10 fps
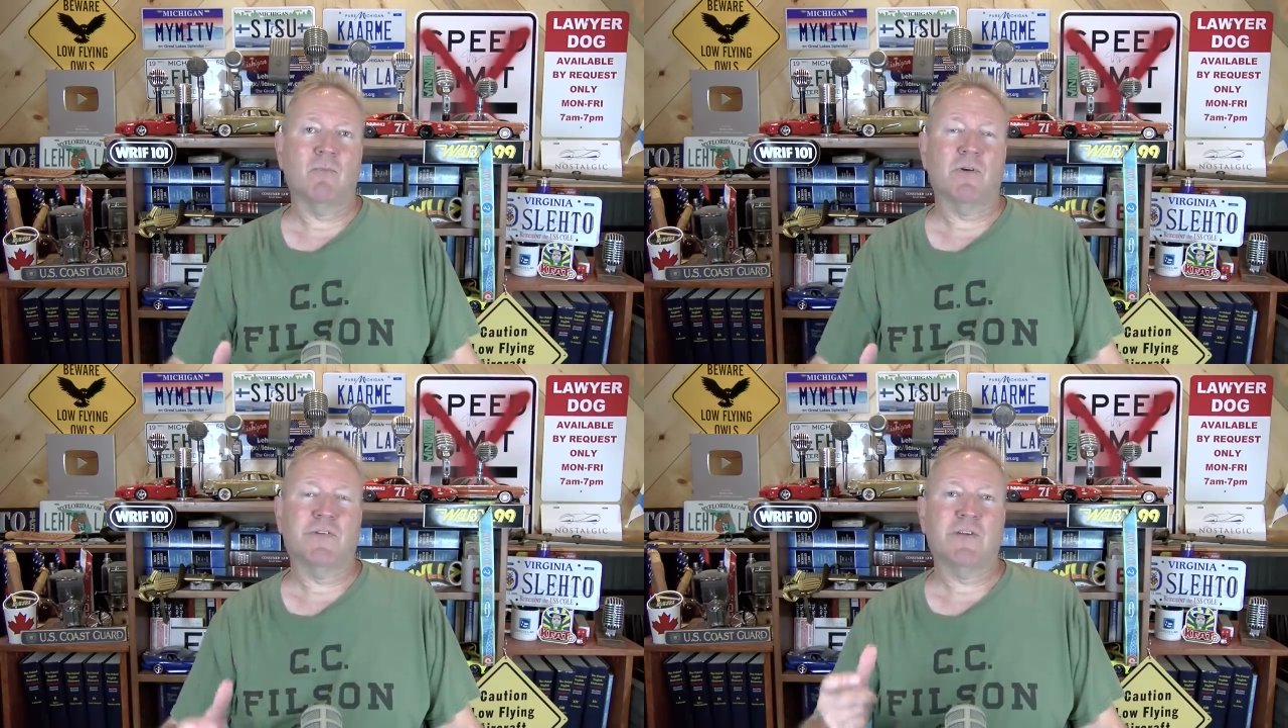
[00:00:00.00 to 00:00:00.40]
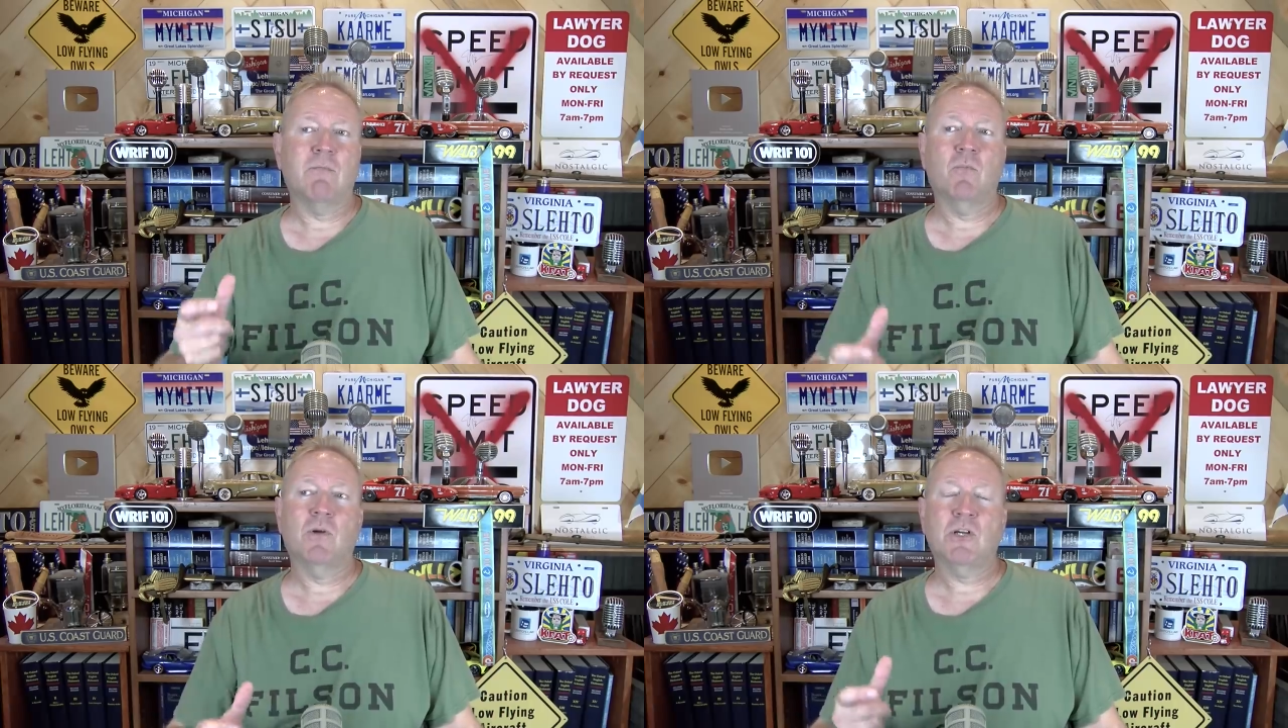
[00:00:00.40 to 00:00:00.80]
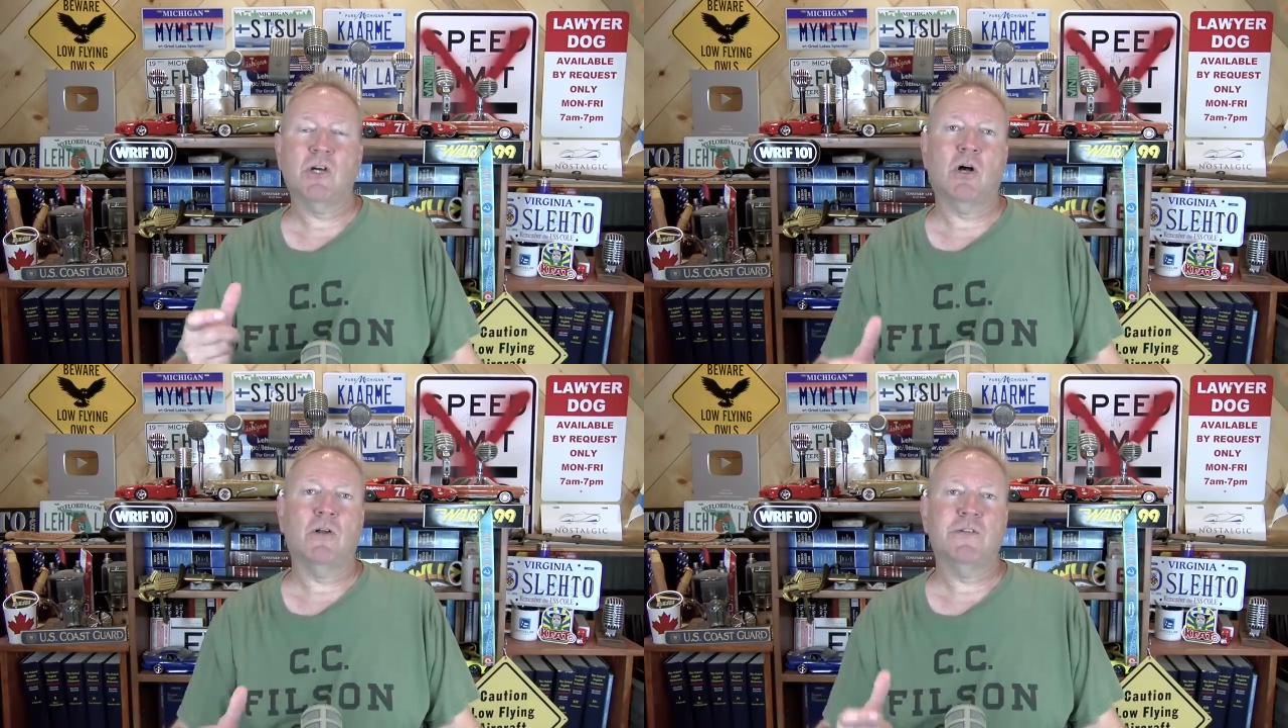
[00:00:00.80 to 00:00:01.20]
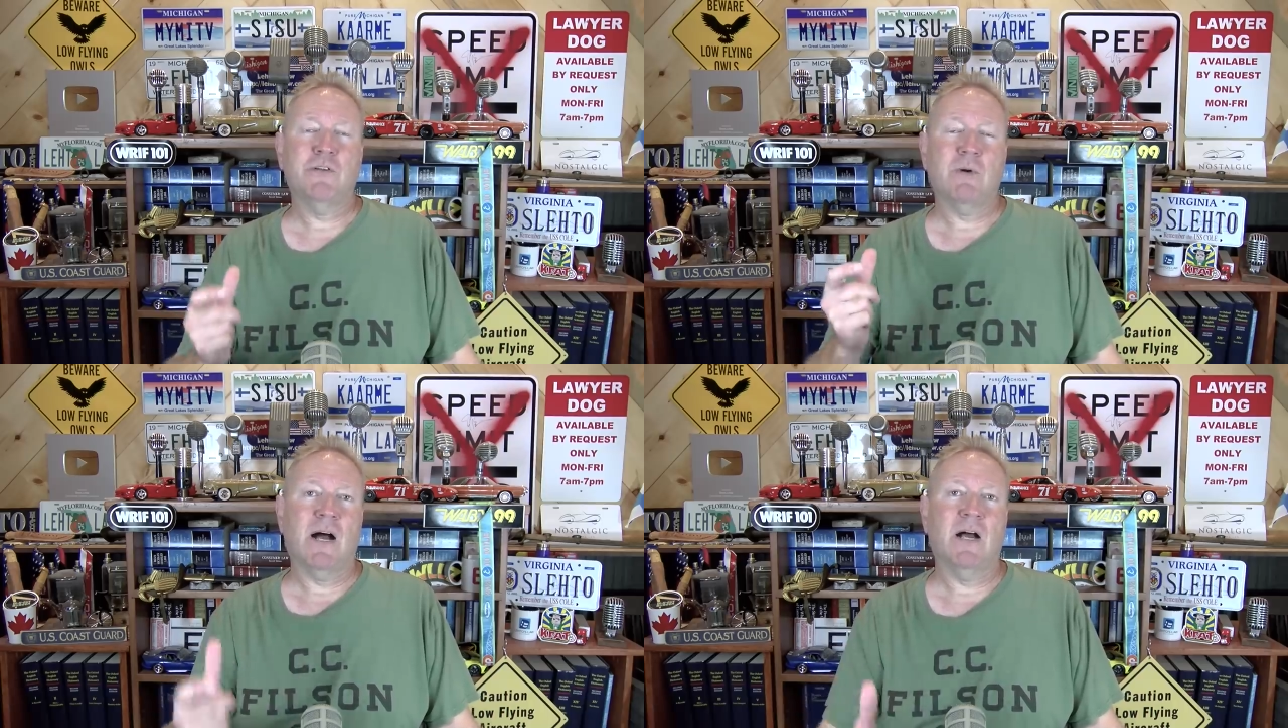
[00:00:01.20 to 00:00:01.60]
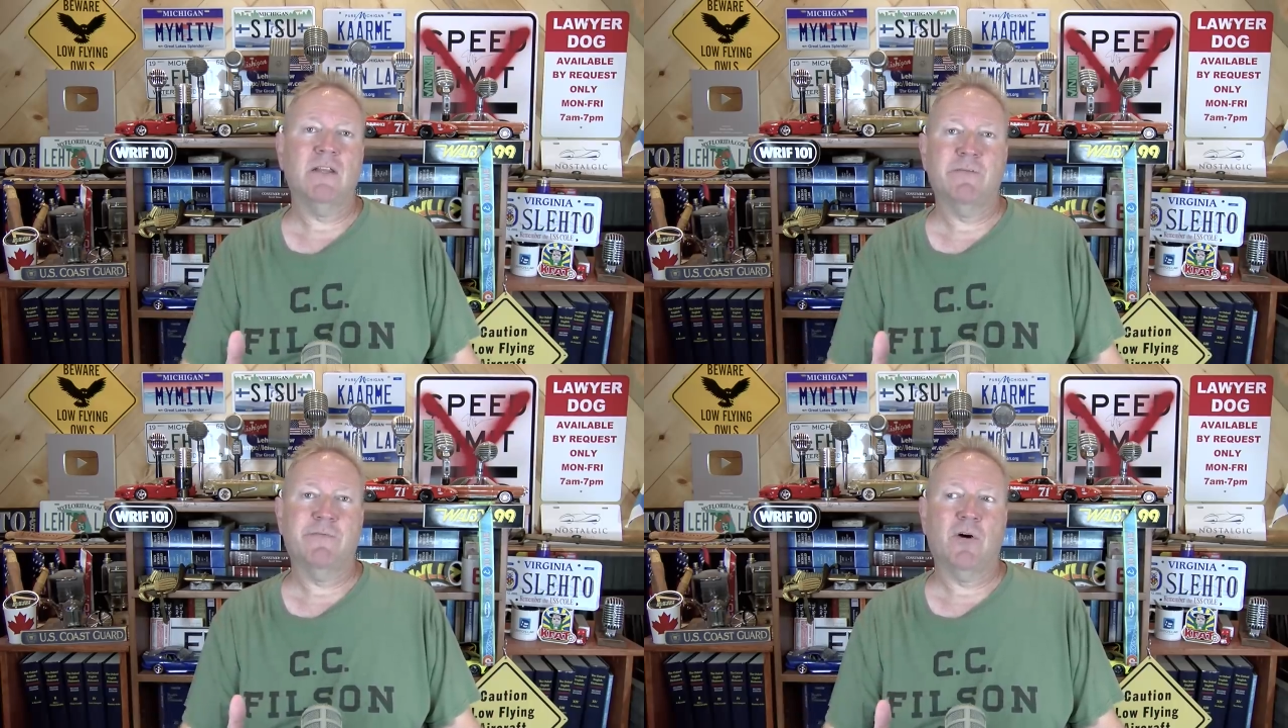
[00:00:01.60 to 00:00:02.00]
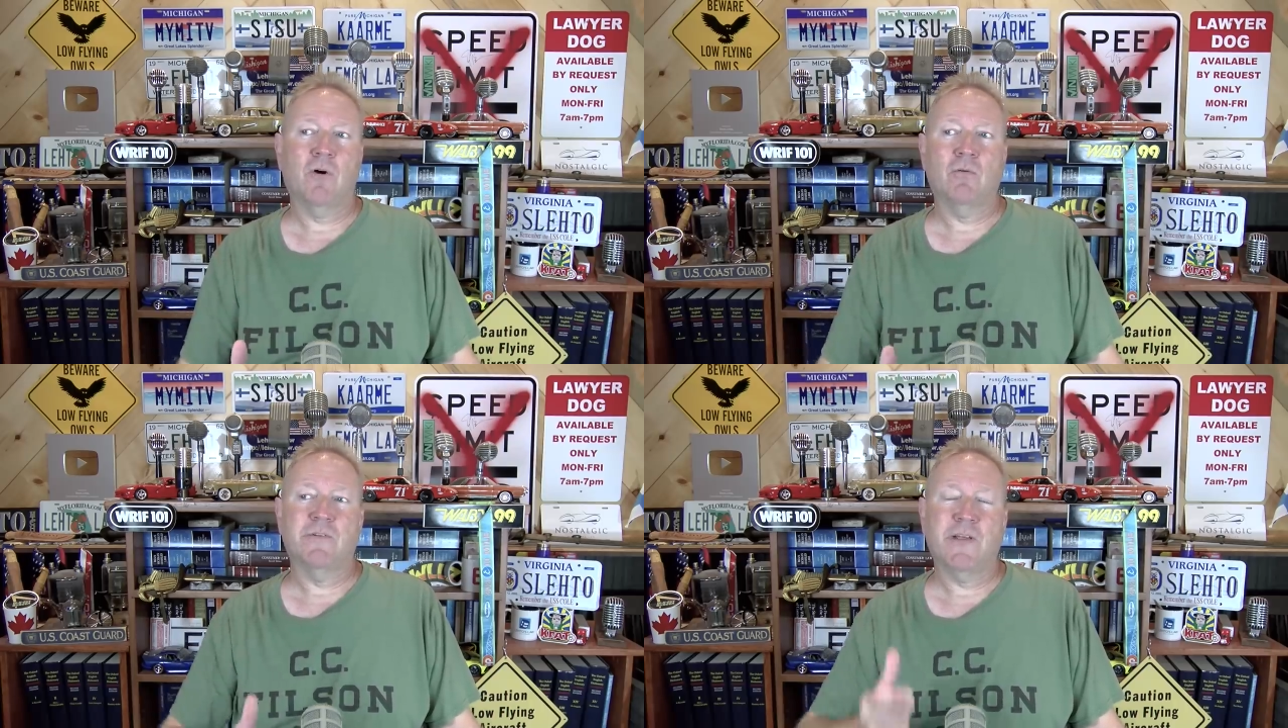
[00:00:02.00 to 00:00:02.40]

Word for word: where someone calls you on the phone,